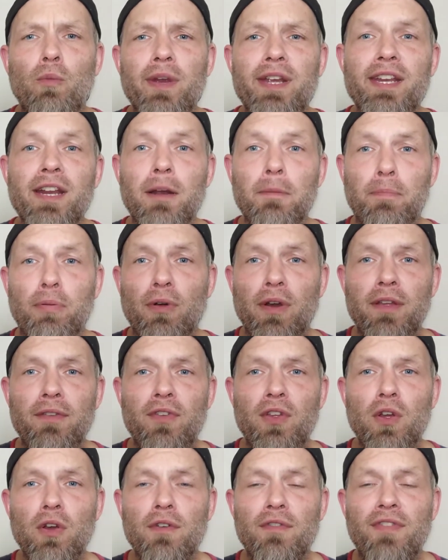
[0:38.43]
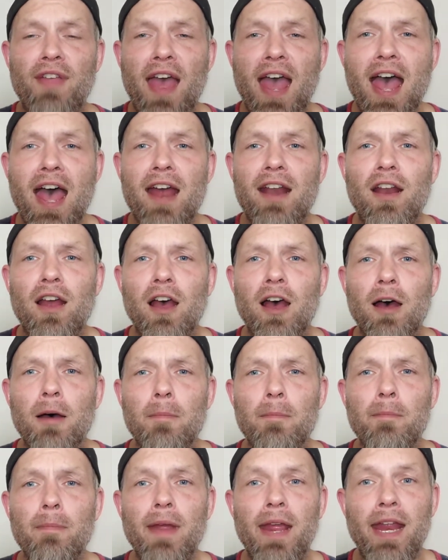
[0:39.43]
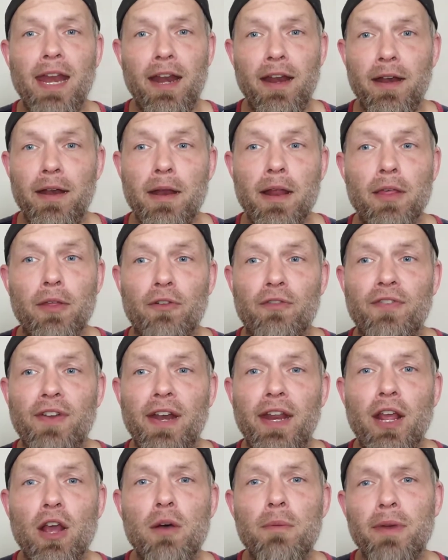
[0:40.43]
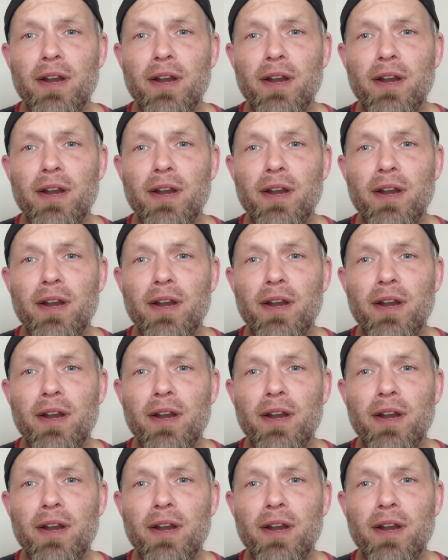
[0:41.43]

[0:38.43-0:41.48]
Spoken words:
We did a preview of that in another video.